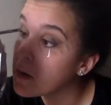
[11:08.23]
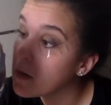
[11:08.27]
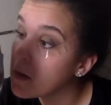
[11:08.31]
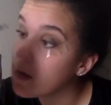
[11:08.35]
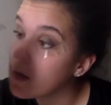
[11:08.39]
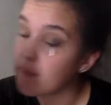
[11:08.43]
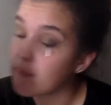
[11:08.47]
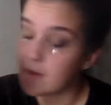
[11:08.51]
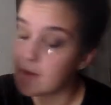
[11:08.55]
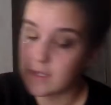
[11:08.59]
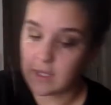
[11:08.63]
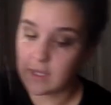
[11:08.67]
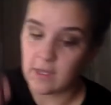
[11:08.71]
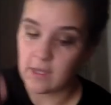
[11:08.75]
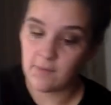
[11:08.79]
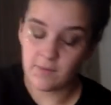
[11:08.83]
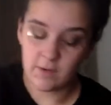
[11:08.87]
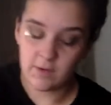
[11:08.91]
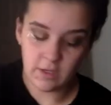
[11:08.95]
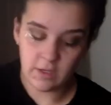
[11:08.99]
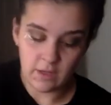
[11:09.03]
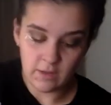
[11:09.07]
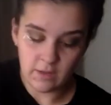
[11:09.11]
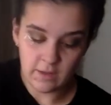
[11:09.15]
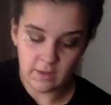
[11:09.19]
And like
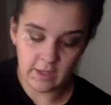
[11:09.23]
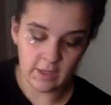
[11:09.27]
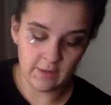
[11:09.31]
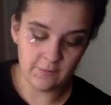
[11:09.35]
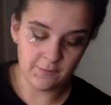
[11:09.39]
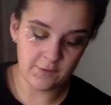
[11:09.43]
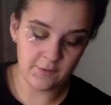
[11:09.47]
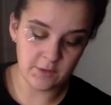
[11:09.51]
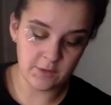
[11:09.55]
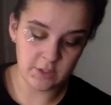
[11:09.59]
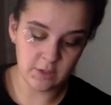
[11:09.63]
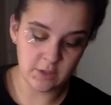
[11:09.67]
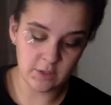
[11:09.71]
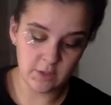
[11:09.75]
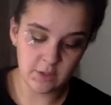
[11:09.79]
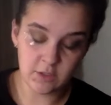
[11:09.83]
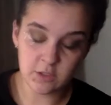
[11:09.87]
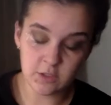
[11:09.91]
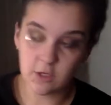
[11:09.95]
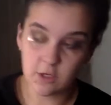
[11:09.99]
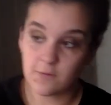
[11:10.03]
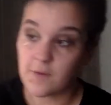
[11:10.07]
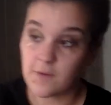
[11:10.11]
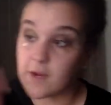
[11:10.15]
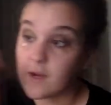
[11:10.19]
even like if you do use
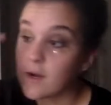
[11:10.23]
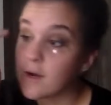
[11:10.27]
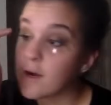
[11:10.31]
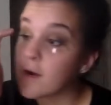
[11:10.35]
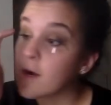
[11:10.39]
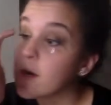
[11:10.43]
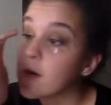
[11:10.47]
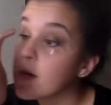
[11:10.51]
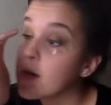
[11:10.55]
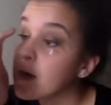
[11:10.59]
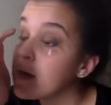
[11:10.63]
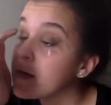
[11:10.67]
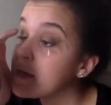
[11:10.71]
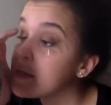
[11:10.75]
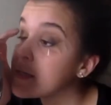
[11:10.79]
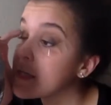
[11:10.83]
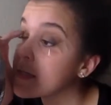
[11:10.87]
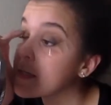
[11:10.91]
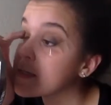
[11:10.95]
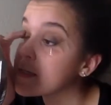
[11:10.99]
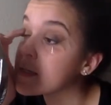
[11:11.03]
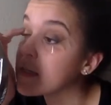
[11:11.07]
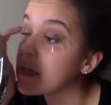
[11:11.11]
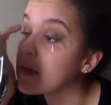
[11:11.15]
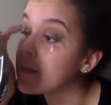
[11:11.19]
your finger, it
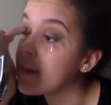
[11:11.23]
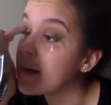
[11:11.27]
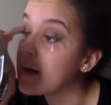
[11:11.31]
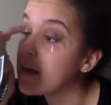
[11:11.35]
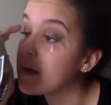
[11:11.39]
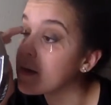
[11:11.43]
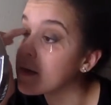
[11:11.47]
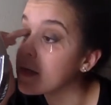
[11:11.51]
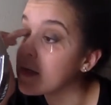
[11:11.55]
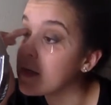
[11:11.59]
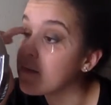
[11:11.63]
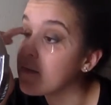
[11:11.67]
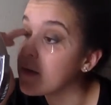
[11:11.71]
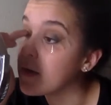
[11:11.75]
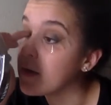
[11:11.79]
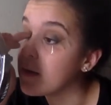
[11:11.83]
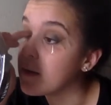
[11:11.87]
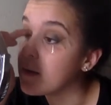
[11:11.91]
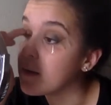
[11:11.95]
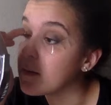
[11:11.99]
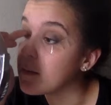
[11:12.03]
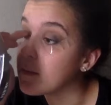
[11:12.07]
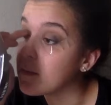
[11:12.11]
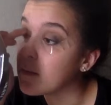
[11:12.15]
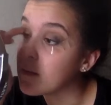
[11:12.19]
does come out even
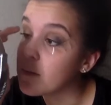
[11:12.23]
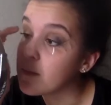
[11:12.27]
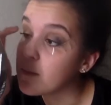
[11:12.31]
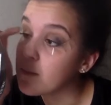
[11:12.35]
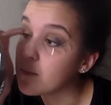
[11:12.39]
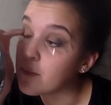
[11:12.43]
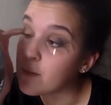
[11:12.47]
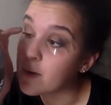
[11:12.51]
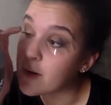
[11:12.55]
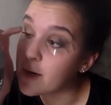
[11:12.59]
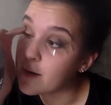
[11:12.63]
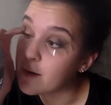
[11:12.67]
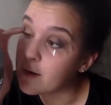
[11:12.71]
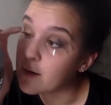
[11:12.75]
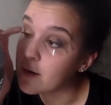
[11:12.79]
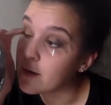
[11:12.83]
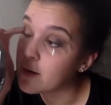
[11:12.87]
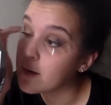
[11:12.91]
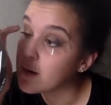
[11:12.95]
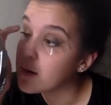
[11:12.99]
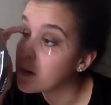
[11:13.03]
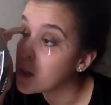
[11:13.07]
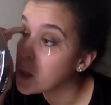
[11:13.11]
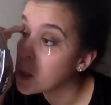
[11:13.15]
brighter.